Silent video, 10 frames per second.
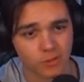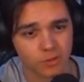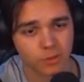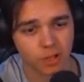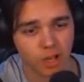for
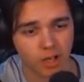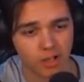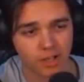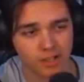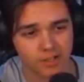too
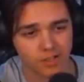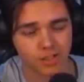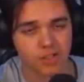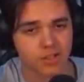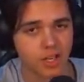long, and his,
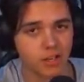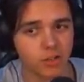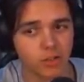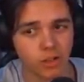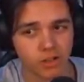his
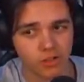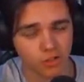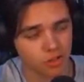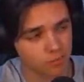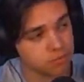killer looks
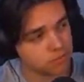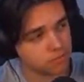just,